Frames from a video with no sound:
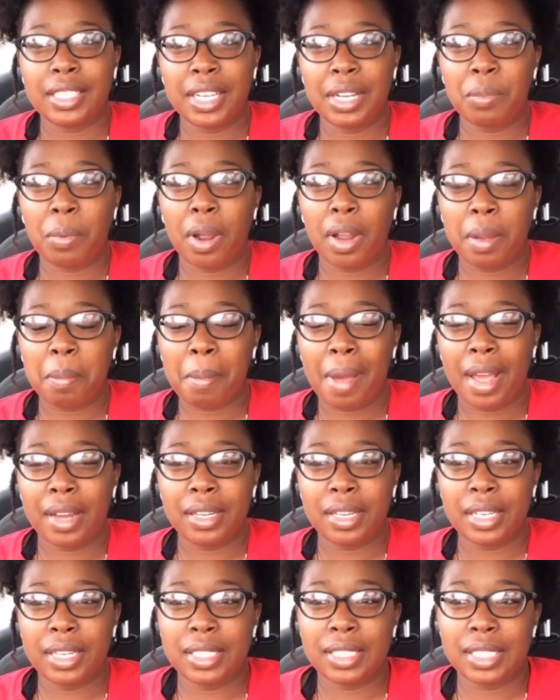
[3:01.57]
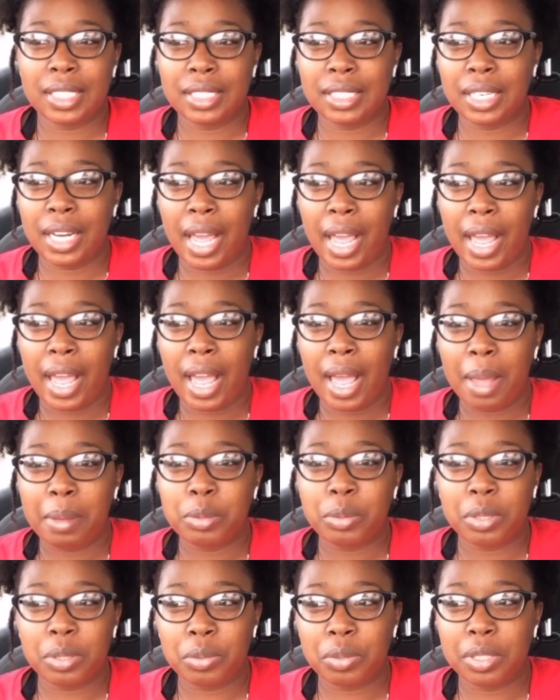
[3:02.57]
work my non-existent abs,
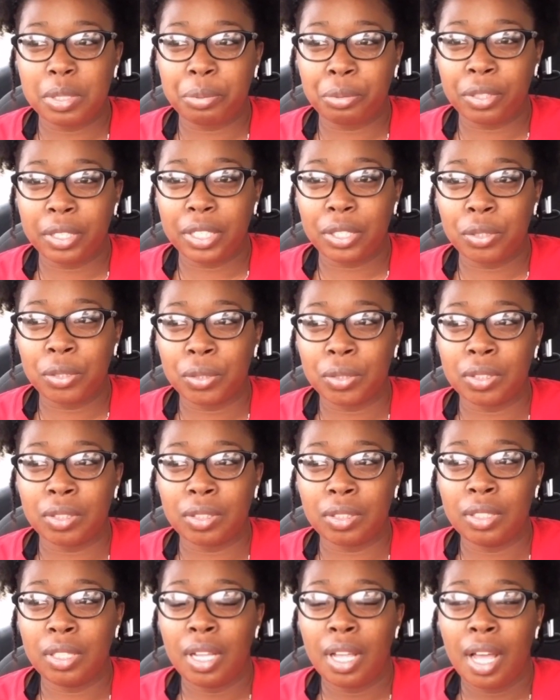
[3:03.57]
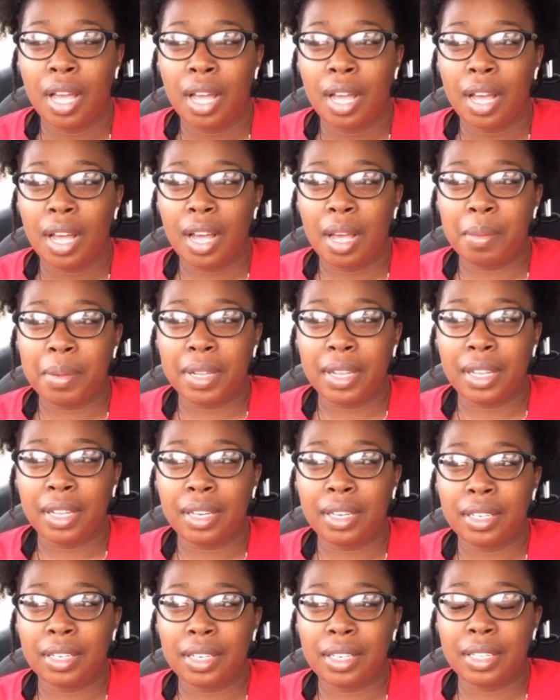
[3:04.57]
which was pretty cool. I
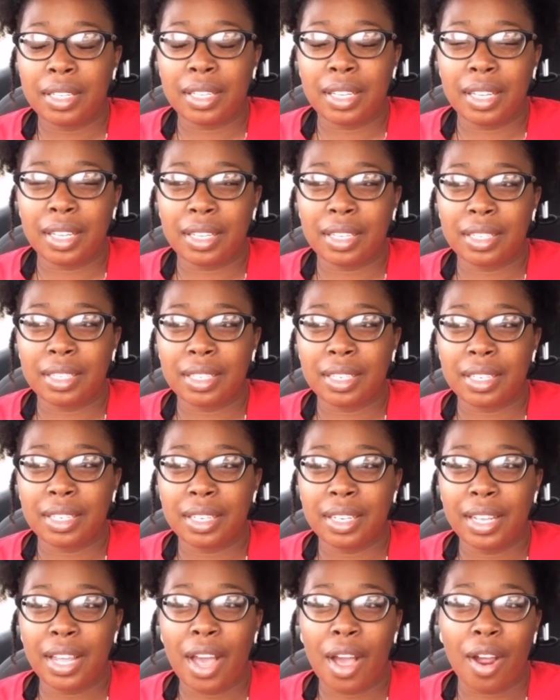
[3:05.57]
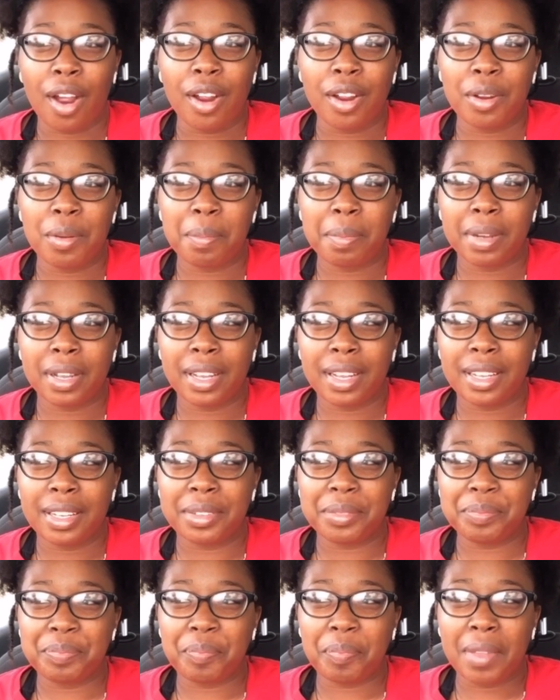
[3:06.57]
mean, it hurt, but
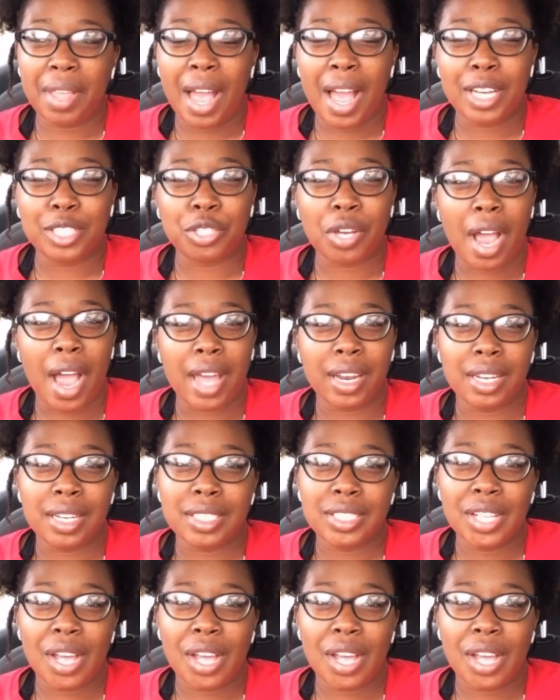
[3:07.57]
I tried it. So